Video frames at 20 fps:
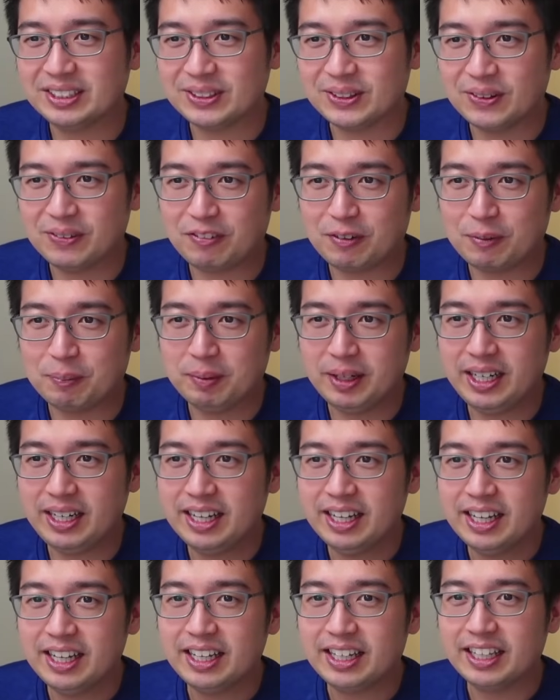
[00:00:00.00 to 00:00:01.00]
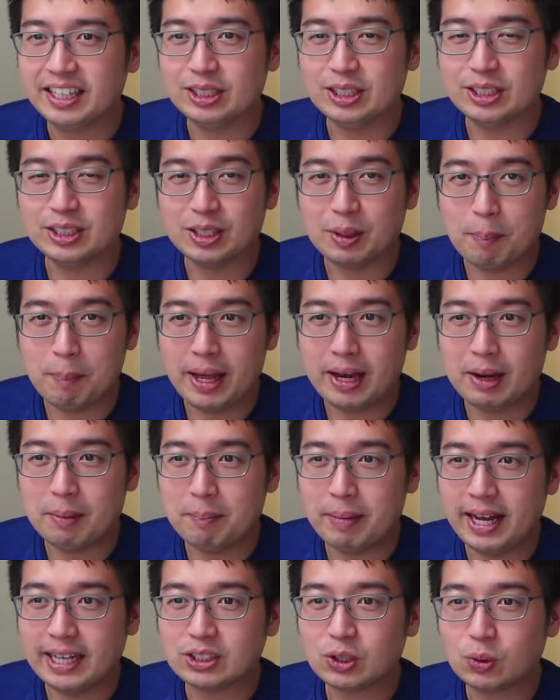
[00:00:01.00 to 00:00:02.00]
So for me, this is a
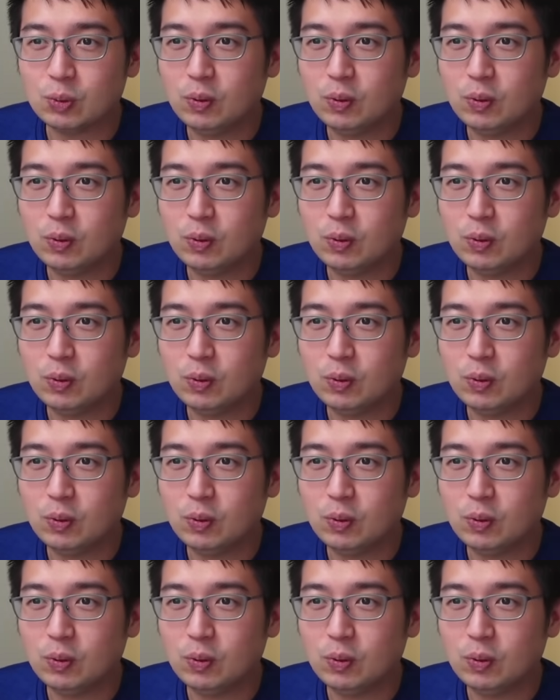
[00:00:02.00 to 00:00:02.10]
MetaMask